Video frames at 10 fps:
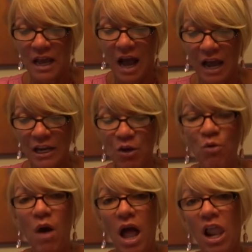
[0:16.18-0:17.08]
I
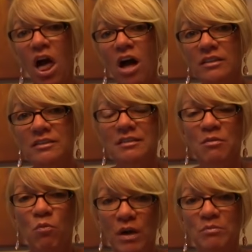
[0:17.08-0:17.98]
know a lot
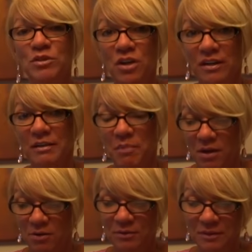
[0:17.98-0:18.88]
what I'm talking
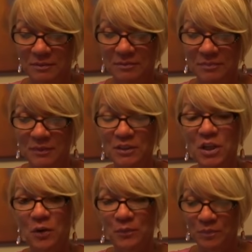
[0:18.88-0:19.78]
about.
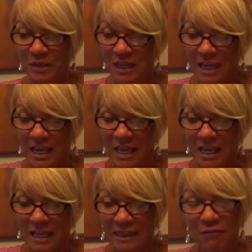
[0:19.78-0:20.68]
So,
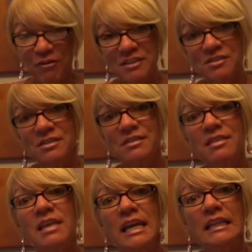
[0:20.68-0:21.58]
the first
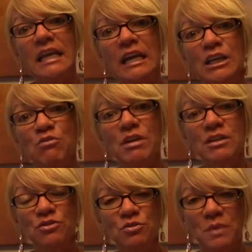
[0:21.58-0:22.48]
thing that you
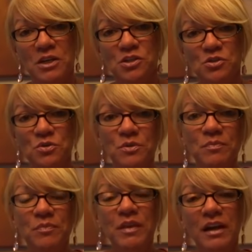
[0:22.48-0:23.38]
need to make sure
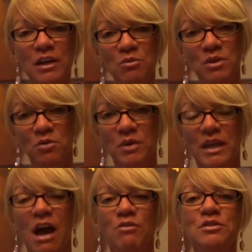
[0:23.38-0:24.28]
that you are
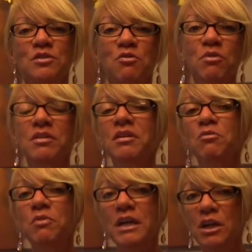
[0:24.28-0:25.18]
going out with a
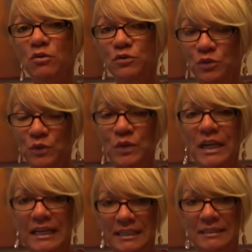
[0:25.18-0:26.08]
real true
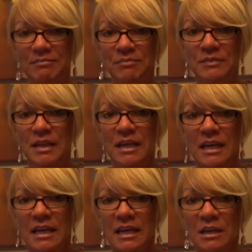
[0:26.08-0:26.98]
lady.
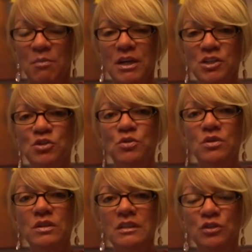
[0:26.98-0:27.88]
You make
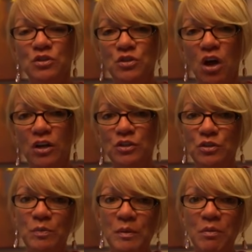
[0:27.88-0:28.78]
sure to talk
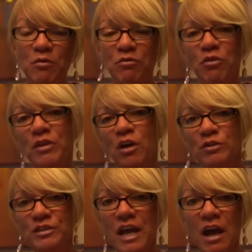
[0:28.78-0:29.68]
to people from the
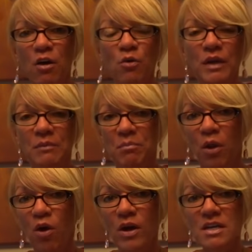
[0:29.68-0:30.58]
hotel,
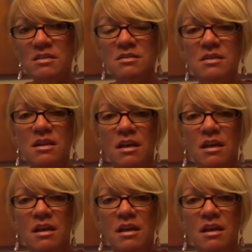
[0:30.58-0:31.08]
employees,